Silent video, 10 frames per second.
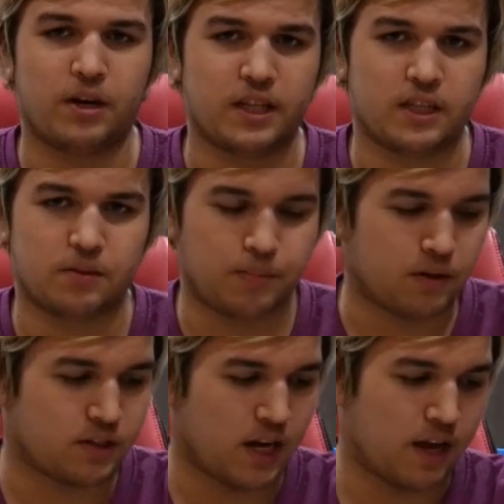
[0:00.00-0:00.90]
want to get this
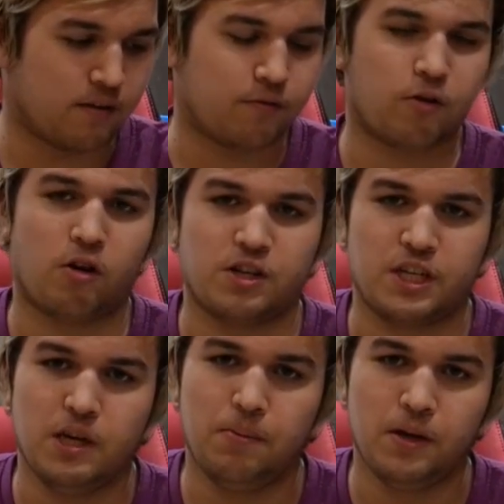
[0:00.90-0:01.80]
built, and for our
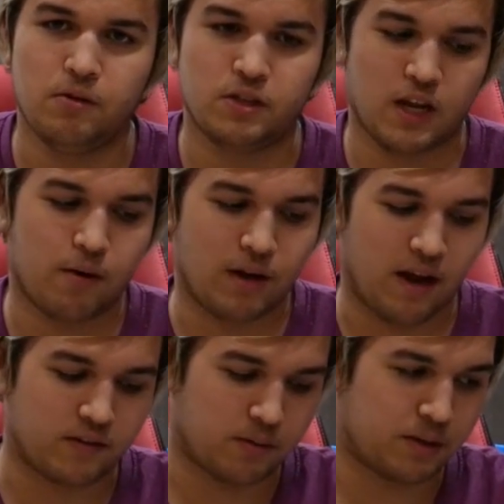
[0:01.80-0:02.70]
CPU today, we
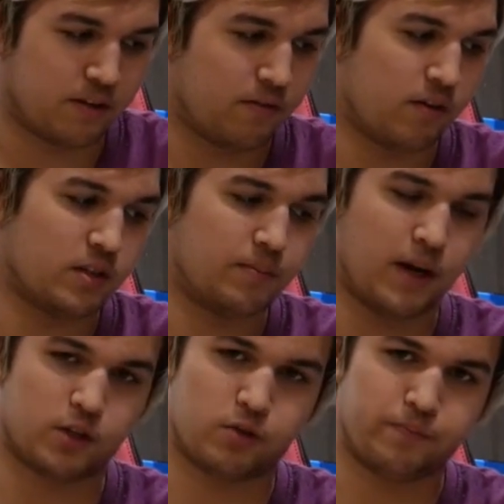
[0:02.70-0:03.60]
have something very
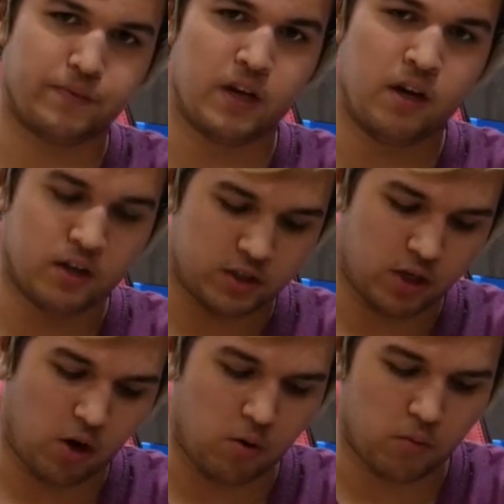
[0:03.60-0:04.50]
special.
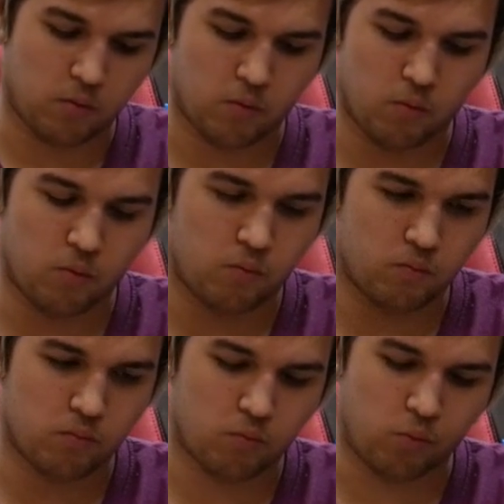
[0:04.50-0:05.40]
So
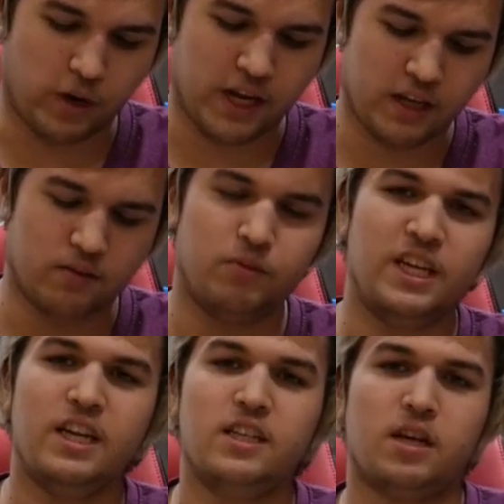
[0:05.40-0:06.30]
we we
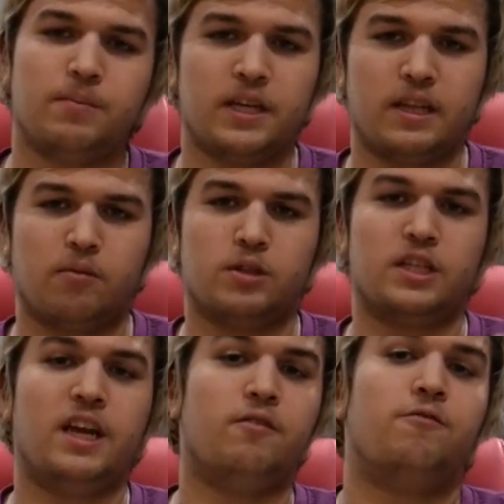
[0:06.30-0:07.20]
needed something that was
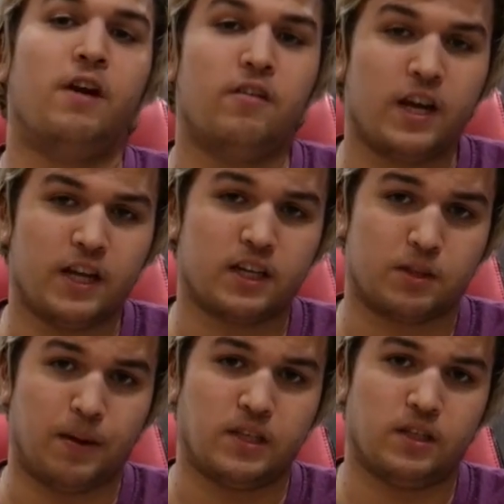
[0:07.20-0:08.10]
very
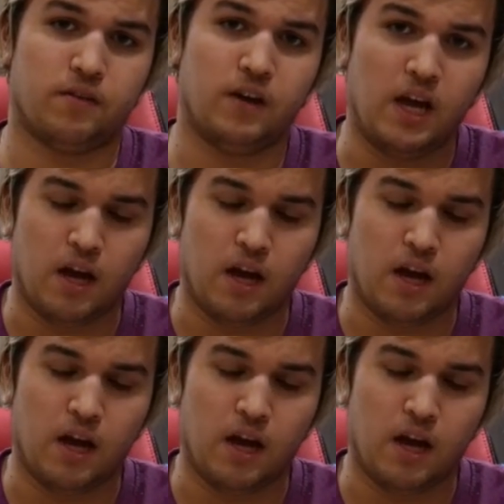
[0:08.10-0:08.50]
inexpensive,